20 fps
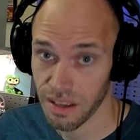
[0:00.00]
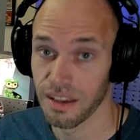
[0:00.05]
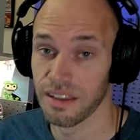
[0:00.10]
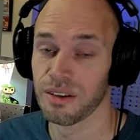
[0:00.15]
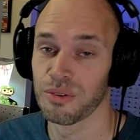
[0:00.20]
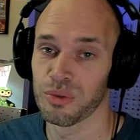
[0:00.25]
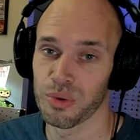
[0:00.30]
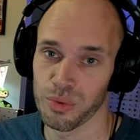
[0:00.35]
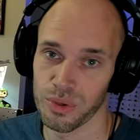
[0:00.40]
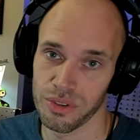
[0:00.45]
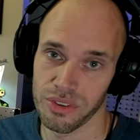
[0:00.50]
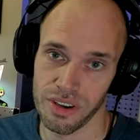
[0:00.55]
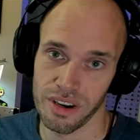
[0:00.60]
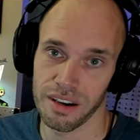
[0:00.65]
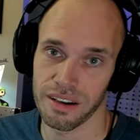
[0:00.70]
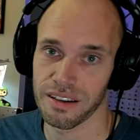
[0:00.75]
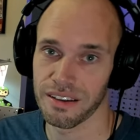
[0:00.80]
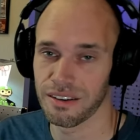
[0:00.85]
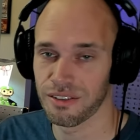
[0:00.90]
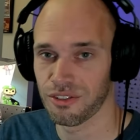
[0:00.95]
And then when we're
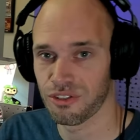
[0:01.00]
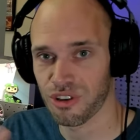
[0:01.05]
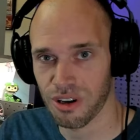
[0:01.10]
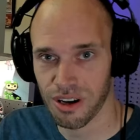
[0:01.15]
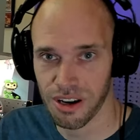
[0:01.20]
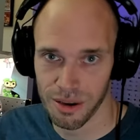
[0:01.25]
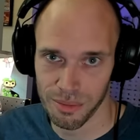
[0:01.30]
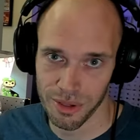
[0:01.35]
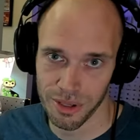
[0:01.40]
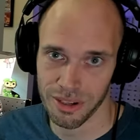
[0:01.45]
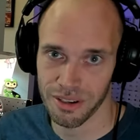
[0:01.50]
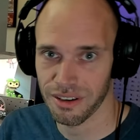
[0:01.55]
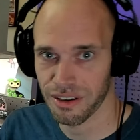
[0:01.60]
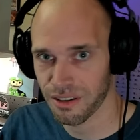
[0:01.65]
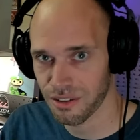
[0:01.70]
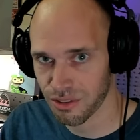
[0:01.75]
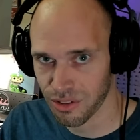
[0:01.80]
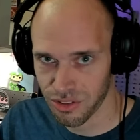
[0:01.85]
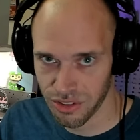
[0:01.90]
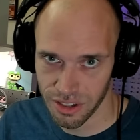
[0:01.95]
talking drama or
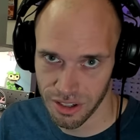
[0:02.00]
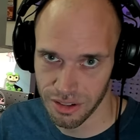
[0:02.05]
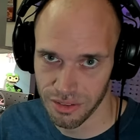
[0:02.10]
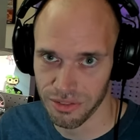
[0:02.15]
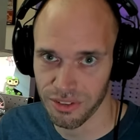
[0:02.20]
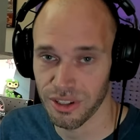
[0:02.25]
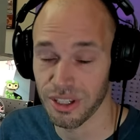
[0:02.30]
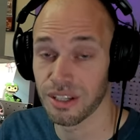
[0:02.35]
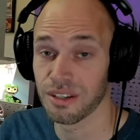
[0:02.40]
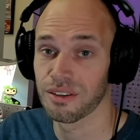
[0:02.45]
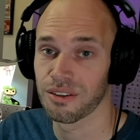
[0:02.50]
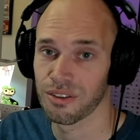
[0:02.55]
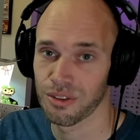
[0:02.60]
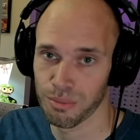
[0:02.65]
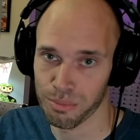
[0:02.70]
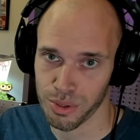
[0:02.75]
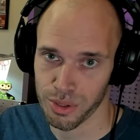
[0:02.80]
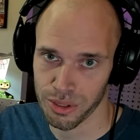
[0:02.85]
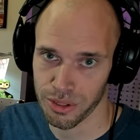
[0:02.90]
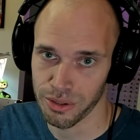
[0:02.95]
other stuff, you get
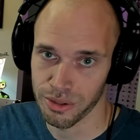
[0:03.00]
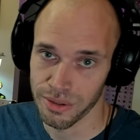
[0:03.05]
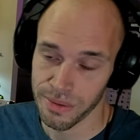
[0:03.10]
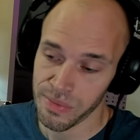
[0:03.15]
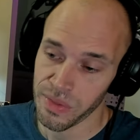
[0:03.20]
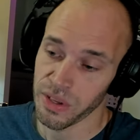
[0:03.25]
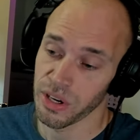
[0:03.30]
the brew.